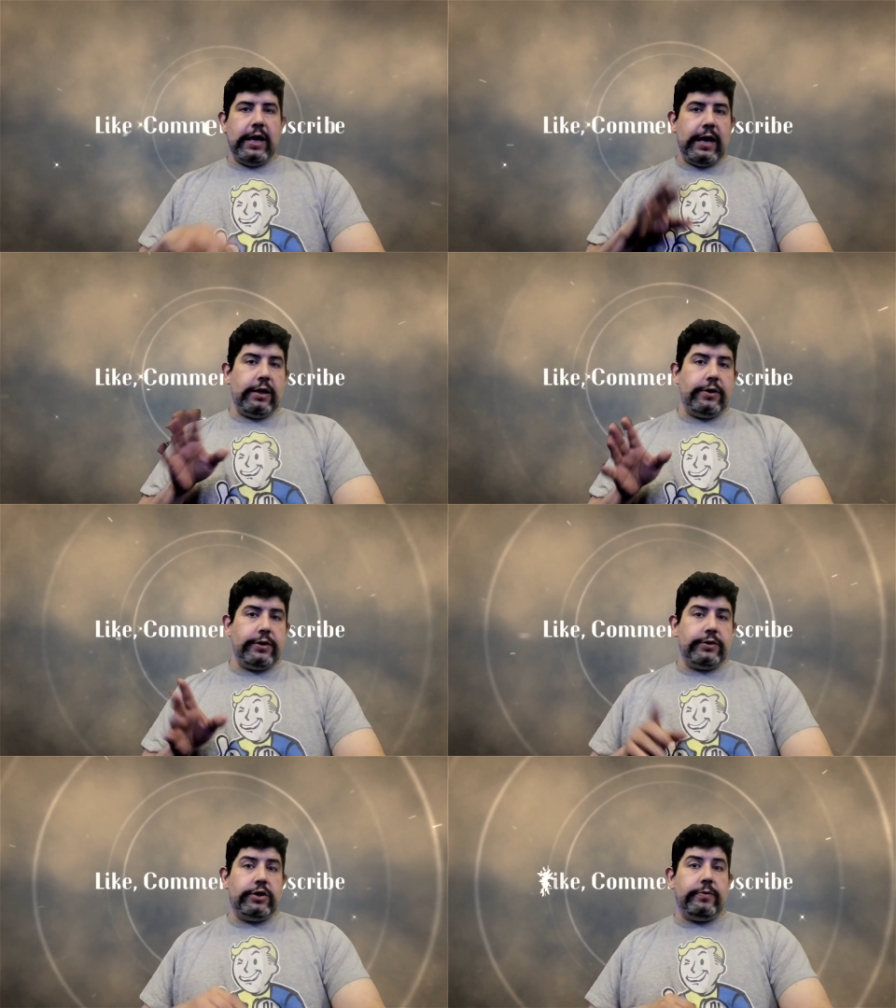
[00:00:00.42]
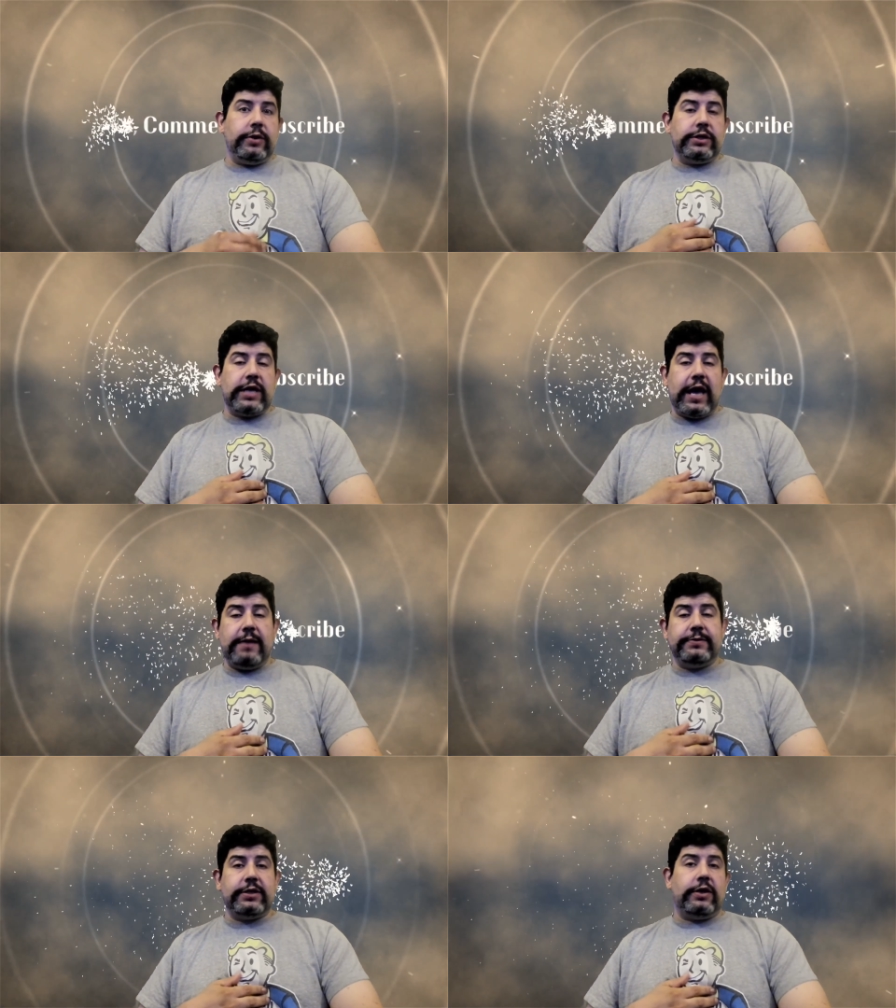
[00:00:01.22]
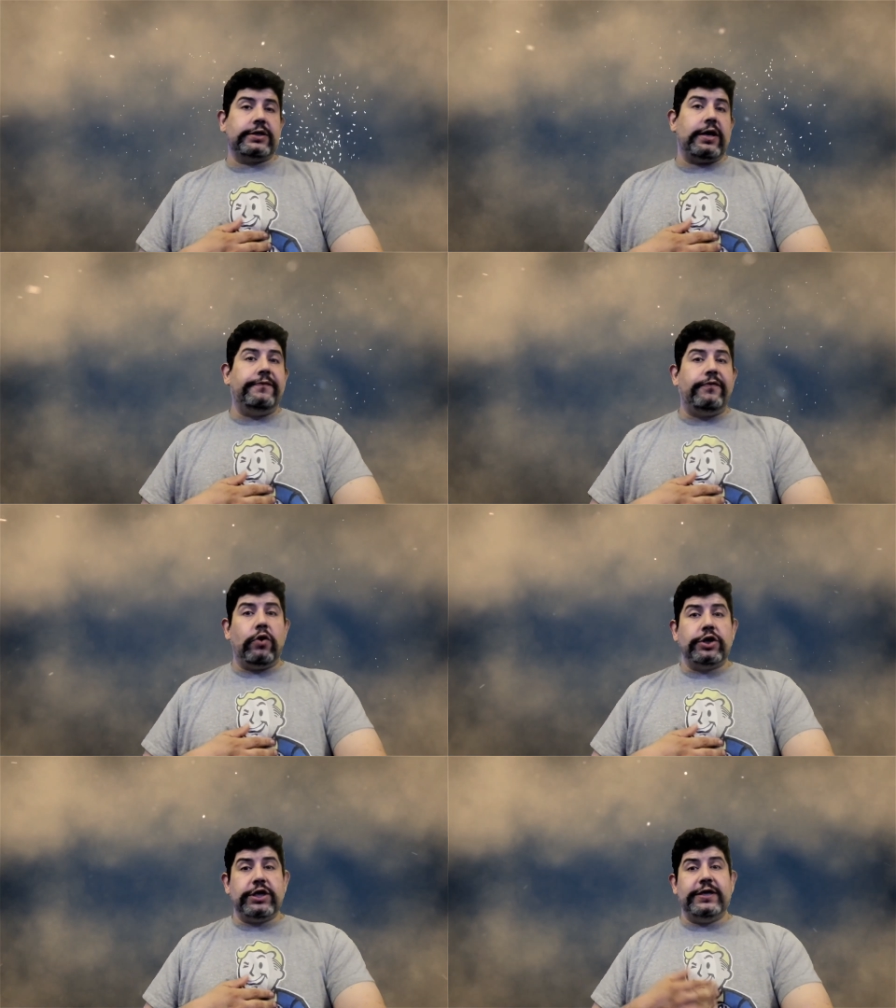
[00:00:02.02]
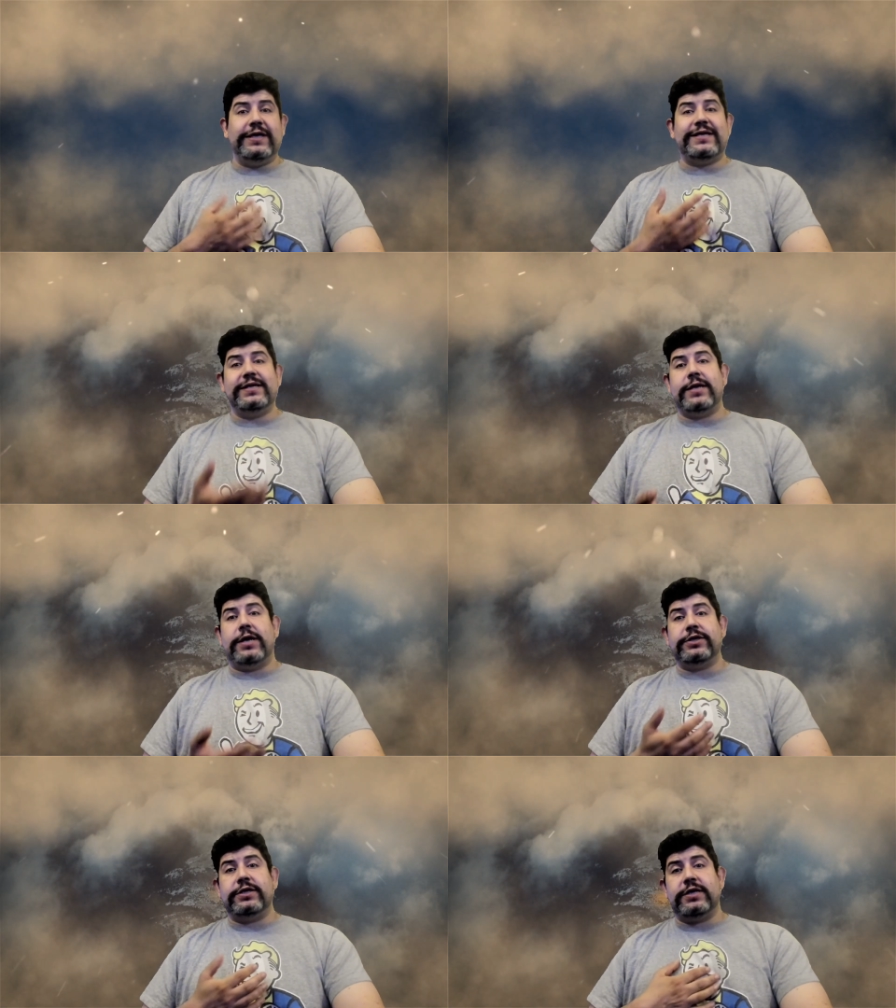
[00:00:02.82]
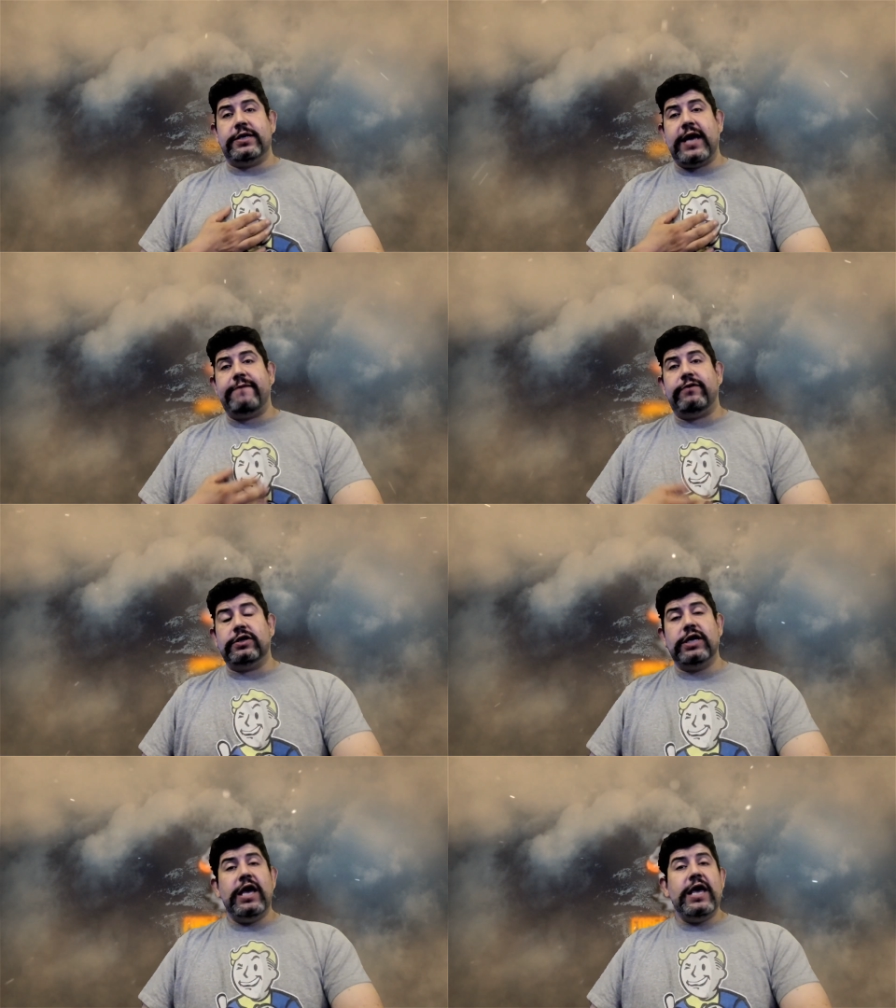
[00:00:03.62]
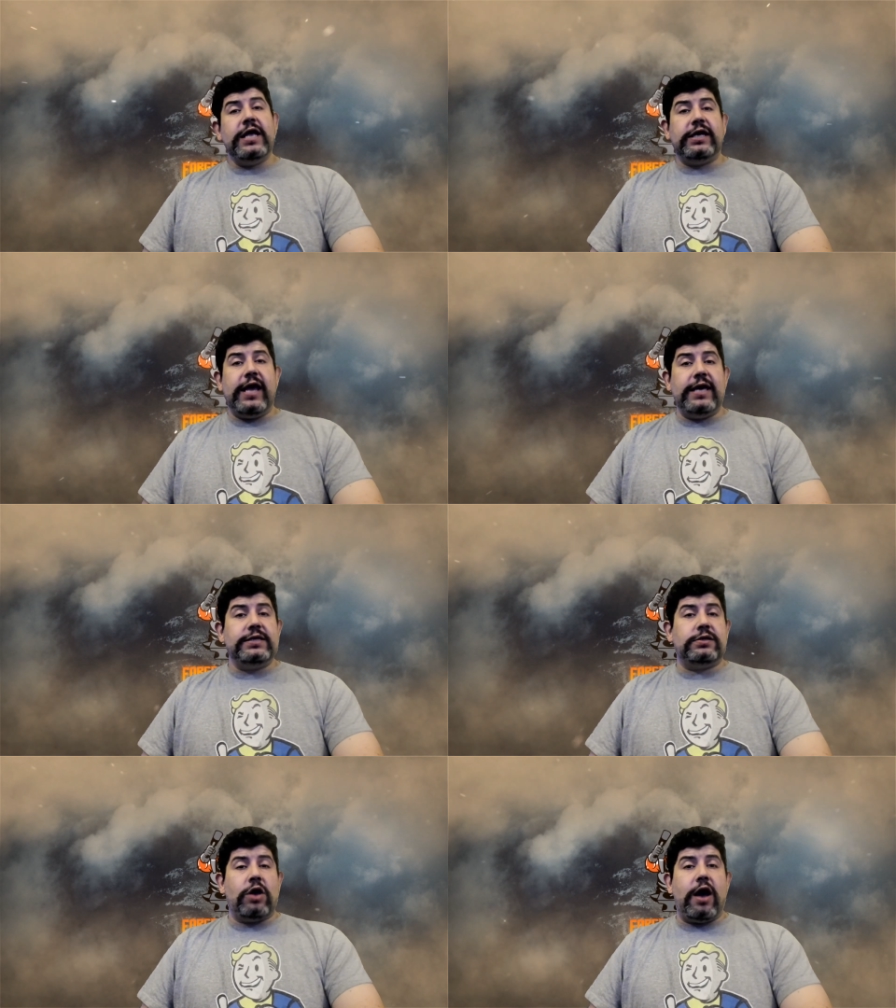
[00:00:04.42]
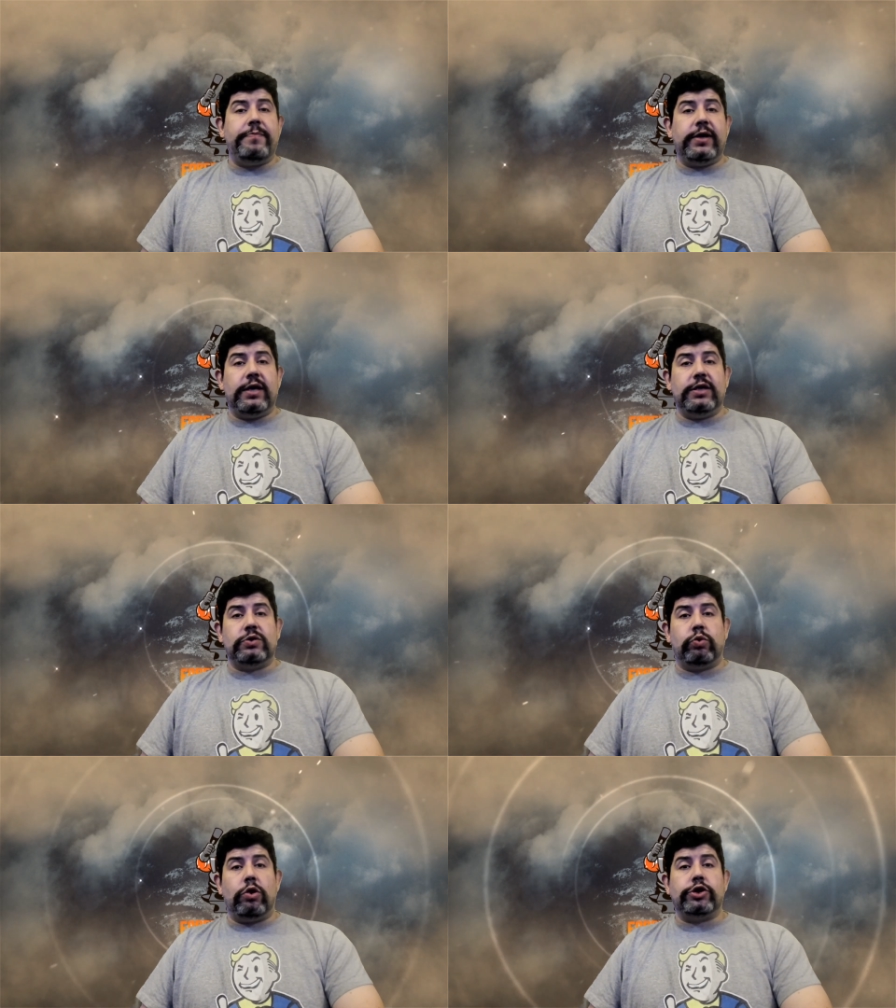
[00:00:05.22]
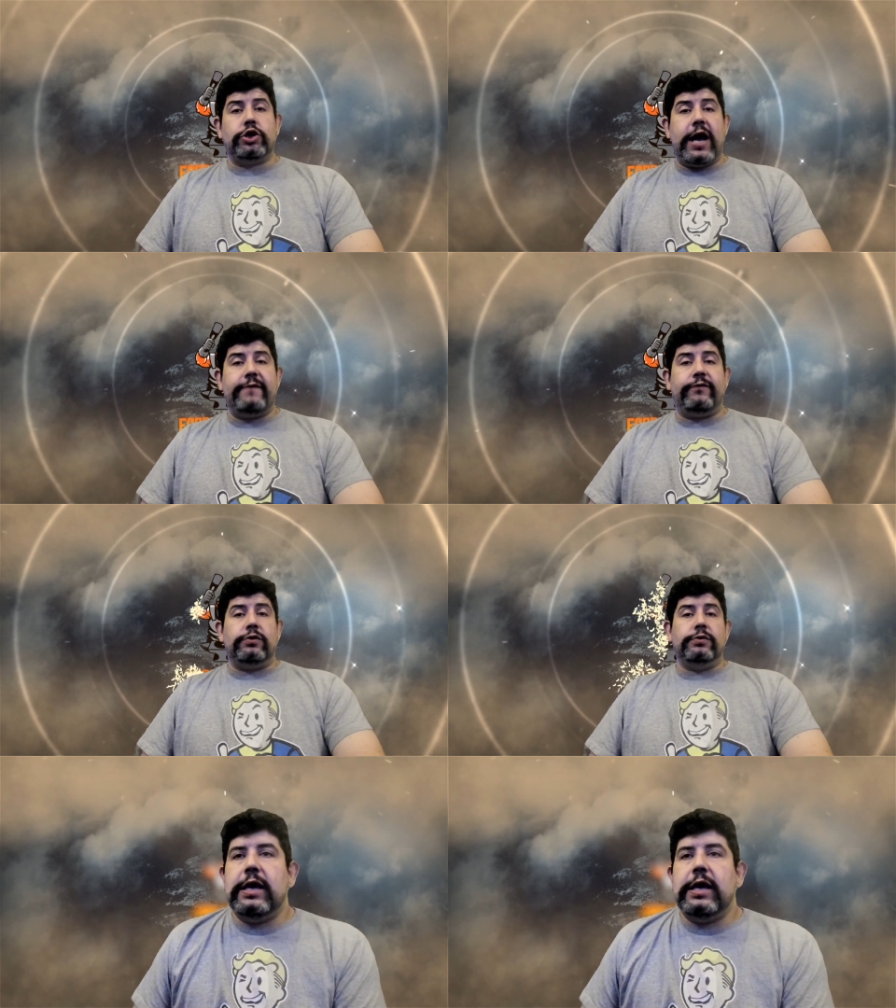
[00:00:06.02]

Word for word: Hello YouTubers, I'm Sol Sunforge and this is Dungeons and Taverns. Today's topic is world travel.